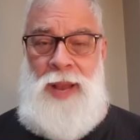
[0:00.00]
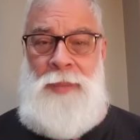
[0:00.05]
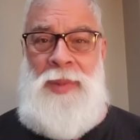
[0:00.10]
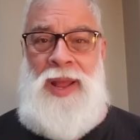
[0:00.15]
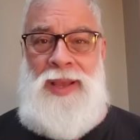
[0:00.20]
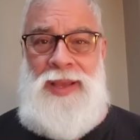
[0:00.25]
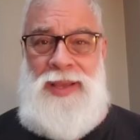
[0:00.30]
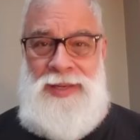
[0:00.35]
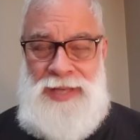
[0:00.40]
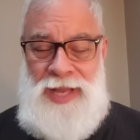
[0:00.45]
I'm
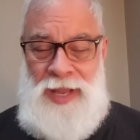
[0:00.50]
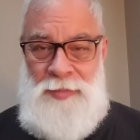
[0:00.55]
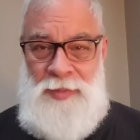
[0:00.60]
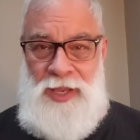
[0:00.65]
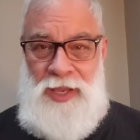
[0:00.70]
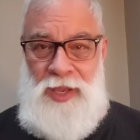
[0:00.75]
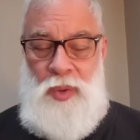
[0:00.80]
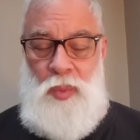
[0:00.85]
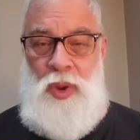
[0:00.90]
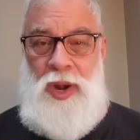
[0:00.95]
not
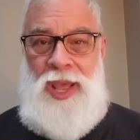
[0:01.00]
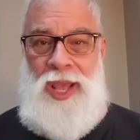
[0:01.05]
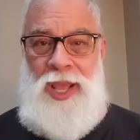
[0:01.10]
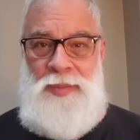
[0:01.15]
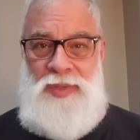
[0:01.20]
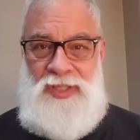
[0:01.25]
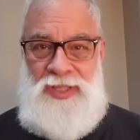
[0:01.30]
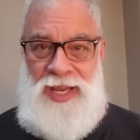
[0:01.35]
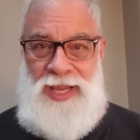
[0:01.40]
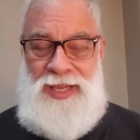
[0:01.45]
condemning you. What I
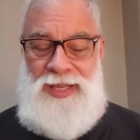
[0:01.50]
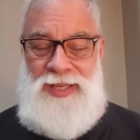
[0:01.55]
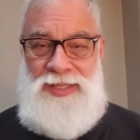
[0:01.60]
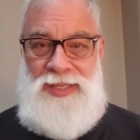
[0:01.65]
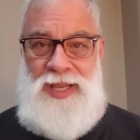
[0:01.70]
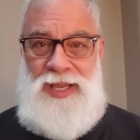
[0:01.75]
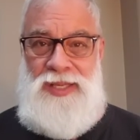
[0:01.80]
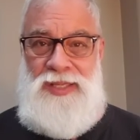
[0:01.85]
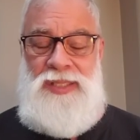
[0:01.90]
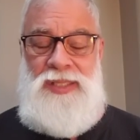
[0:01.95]
am saying
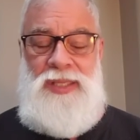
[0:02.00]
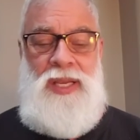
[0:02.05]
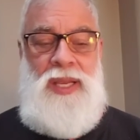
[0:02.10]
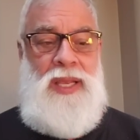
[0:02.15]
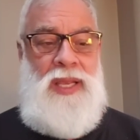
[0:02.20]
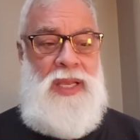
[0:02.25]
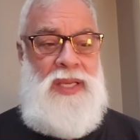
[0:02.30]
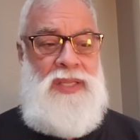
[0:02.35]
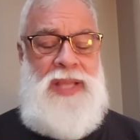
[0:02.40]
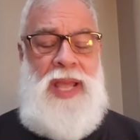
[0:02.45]
is this,
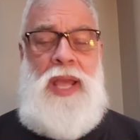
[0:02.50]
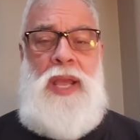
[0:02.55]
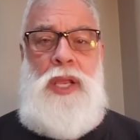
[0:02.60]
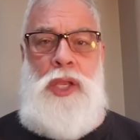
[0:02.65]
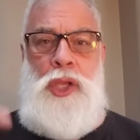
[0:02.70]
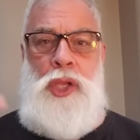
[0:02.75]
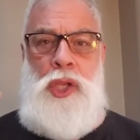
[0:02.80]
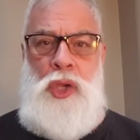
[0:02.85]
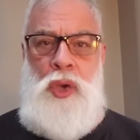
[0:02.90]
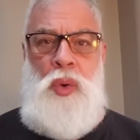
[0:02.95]
is
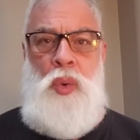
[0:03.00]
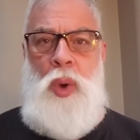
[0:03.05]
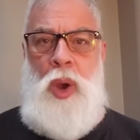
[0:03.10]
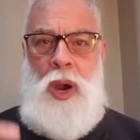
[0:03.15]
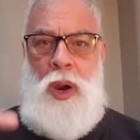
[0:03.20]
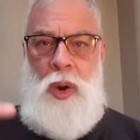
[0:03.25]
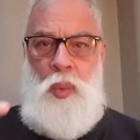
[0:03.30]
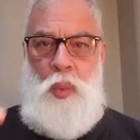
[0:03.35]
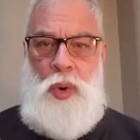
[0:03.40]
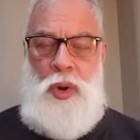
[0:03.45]
that you
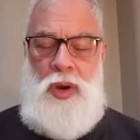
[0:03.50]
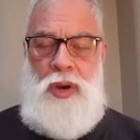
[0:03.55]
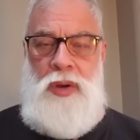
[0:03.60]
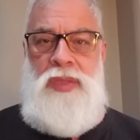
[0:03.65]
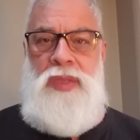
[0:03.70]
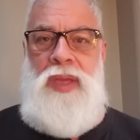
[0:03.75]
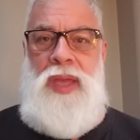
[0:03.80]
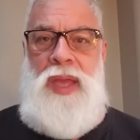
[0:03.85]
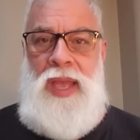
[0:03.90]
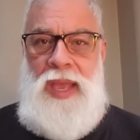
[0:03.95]
are
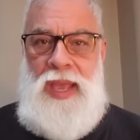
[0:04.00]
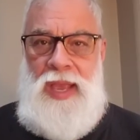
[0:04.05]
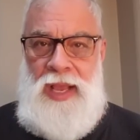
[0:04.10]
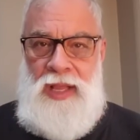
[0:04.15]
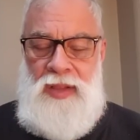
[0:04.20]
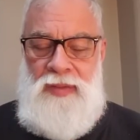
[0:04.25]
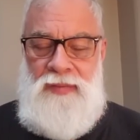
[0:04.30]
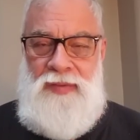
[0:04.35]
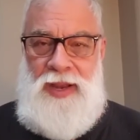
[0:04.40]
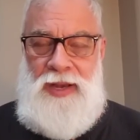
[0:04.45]
worth
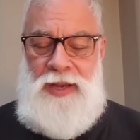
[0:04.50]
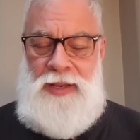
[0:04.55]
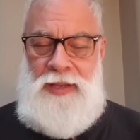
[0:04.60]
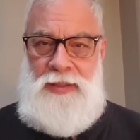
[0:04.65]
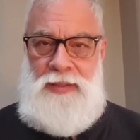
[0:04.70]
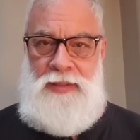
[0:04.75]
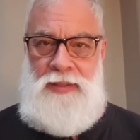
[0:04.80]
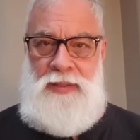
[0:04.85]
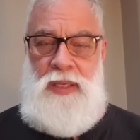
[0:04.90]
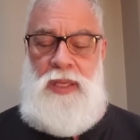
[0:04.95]

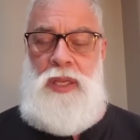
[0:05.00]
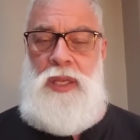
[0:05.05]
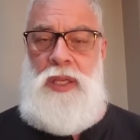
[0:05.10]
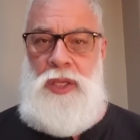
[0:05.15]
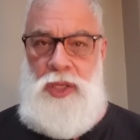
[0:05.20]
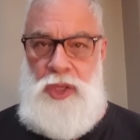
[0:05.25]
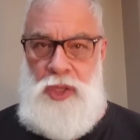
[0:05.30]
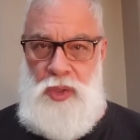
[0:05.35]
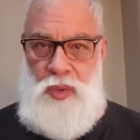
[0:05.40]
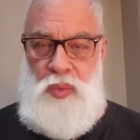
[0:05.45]
elevating.
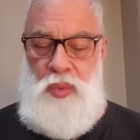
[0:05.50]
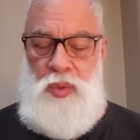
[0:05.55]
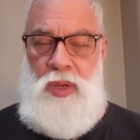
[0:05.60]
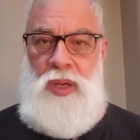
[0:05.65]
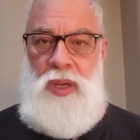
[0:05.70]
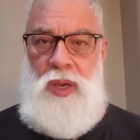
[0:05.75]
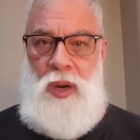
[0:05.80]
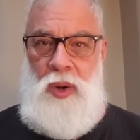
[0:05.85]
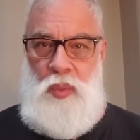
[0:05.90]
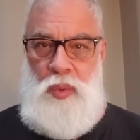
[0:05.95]
You
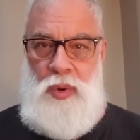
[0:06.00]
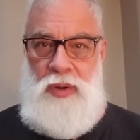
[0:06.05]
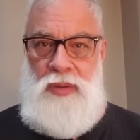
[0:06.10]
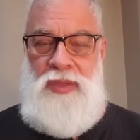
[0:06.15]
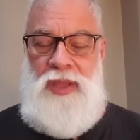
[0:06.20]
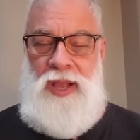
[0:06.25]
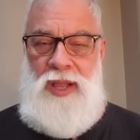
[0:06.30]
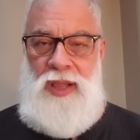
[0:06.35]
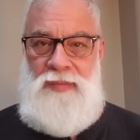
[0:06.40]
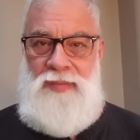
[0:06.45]
are
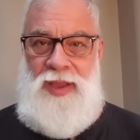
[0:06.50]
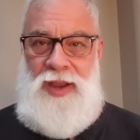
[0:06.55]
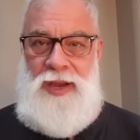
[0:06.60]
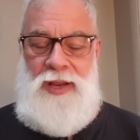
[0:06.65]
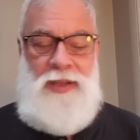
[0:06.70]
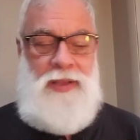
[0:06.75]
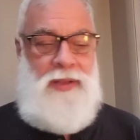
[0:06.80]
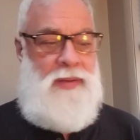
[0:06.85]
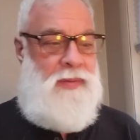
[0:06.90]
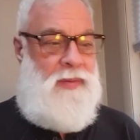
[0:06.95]
worth
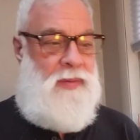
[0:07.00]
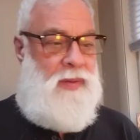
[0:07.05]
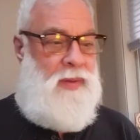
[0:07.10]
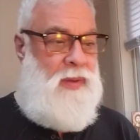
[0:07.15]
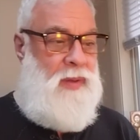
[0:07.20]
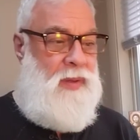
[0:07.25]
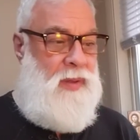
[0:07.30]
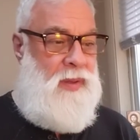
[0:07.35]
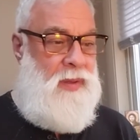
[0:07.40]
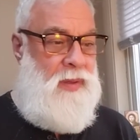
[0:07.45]
elevating
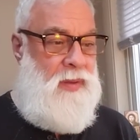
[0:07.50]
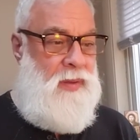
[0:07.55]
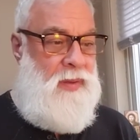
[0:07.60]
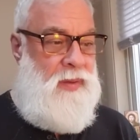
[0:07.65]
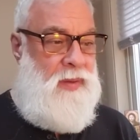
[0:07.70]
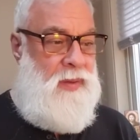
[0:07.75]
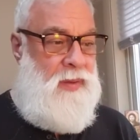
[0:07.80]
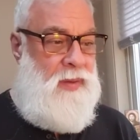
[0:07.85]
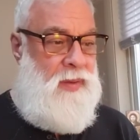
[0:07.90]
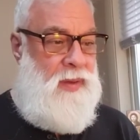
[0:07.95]

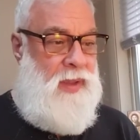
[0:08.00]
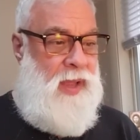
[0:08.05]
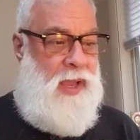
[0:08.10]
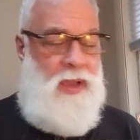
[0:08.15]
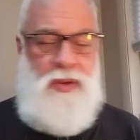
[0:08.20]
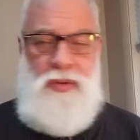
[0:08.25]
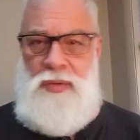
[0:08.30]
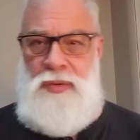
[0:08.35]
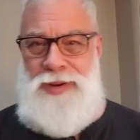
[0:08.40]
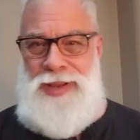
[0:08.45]

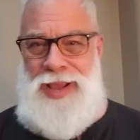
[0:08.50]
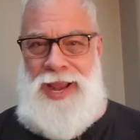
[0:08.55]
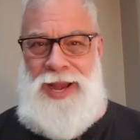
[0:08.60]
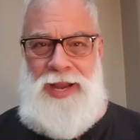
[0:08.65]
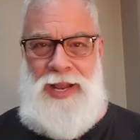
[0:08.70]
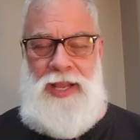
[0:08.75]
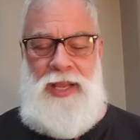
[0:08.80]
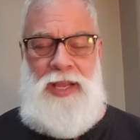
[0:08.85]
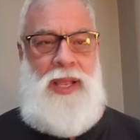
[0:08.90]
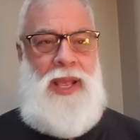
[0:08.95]
and
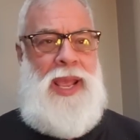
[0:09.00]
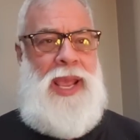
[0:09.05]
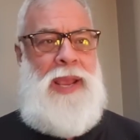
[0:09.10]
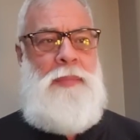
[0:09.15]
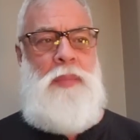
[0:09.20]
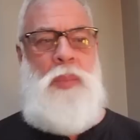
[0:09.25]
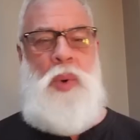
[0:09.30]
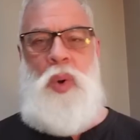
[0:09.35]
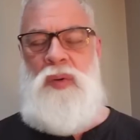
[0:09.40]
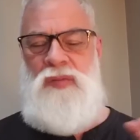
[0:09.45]
creating
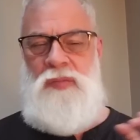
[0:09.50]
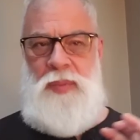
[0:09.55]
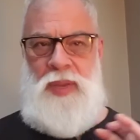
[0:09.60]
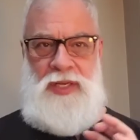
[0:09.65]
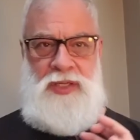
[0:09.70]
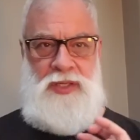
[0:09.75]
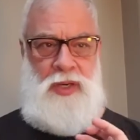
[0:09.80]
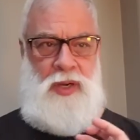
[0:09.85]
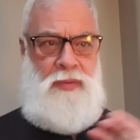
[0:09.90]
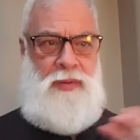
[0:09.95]
a
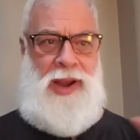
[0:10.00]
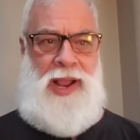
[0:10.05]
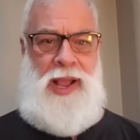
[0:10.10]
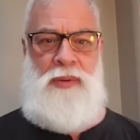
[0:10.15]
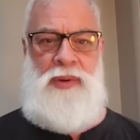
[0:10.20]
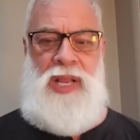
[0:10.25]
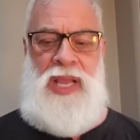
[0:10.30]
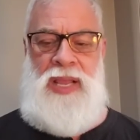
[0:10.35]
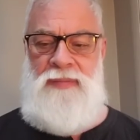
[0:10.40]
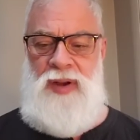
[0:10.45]
movement
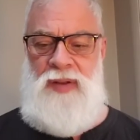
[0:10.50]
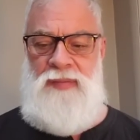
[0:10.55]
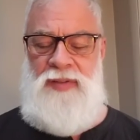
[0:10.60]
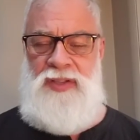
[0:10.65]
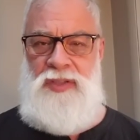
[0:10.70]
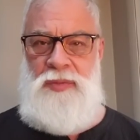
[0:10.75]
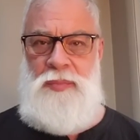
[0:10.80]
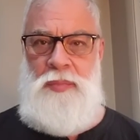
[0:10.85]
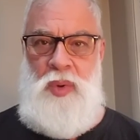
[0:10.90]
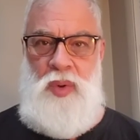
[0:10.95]
around, even if
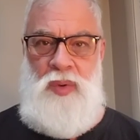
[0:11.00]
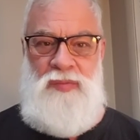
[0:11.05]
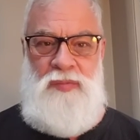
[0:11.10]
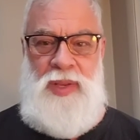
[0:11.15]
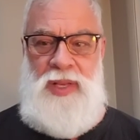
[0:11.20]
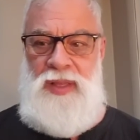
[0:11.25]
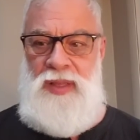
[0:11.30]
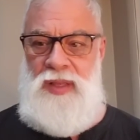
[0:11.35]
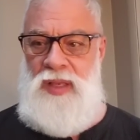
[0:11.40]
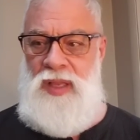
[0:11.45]
it's a
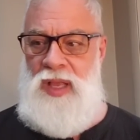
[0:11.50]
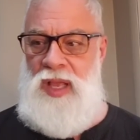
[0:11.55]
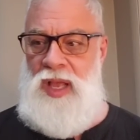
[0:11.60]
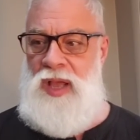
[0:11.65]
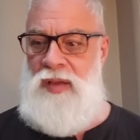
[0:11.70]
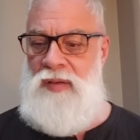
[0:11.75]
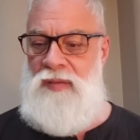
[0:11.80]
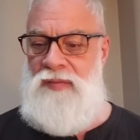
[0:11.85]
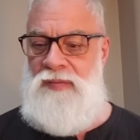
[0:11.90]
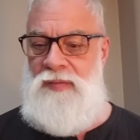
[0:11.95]
movement
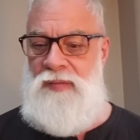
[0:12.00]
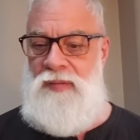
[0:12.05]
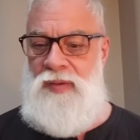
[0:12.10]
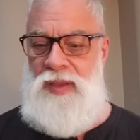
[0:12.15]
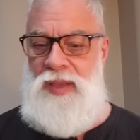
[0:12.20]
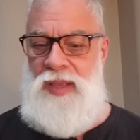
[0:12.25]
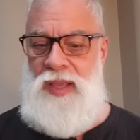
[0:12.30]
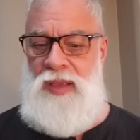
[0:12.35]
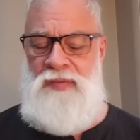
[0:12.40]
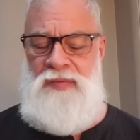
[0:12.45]
of
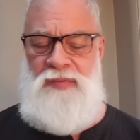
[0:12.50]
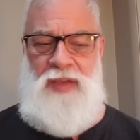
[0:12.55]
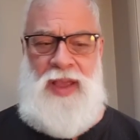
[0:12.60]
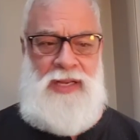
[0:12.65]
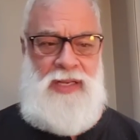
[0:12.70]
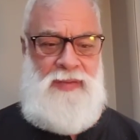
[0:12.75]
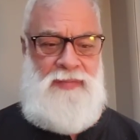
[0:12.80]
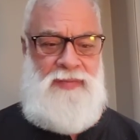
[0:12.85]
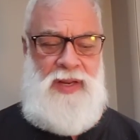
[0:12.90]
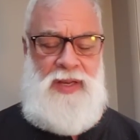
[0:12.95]

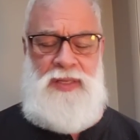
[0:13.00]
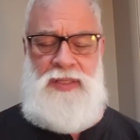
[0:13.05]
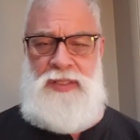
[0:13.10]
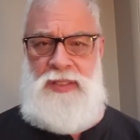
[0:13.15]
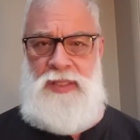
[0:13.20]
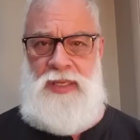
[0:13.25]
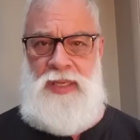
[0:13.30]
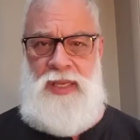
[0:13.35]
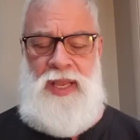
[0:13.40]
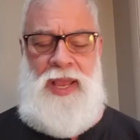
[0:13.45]

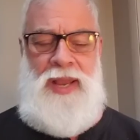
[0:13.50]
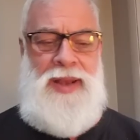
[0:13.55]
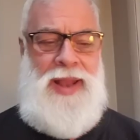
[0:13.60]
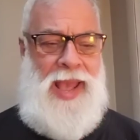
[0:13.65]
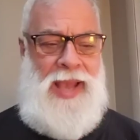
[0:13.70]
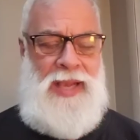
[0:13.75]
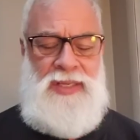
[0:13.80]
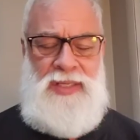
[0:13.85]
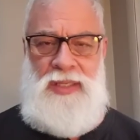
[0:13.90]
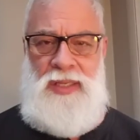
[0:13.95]
effectiveness and
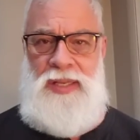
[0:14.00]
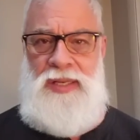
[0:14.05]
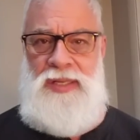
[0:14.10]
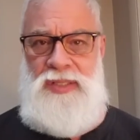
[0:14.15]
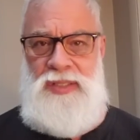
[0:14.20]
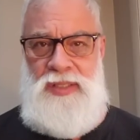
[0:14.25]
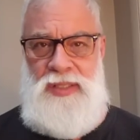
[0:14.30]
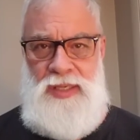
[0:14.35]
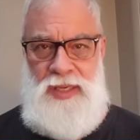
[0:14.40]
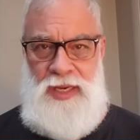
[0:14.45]

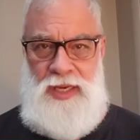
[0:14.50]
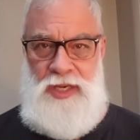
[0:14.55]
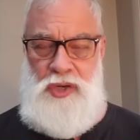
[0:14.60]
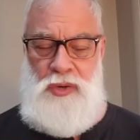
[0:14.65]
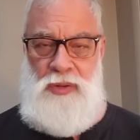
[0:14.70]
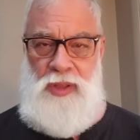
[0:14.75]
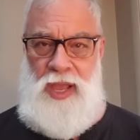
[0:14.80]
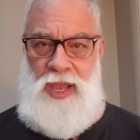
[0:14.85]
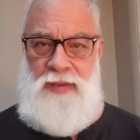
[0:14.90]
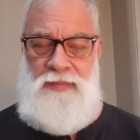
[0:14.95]
excellence in
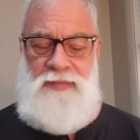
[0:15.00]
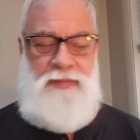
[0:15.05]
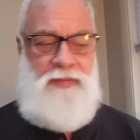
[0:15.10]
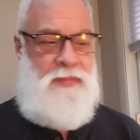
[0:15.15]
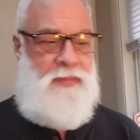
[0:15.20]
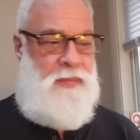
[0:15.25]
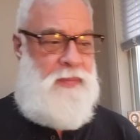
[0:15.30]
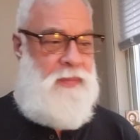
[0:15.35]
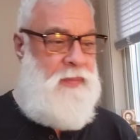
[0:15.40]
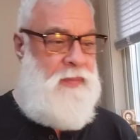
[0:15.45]
your life.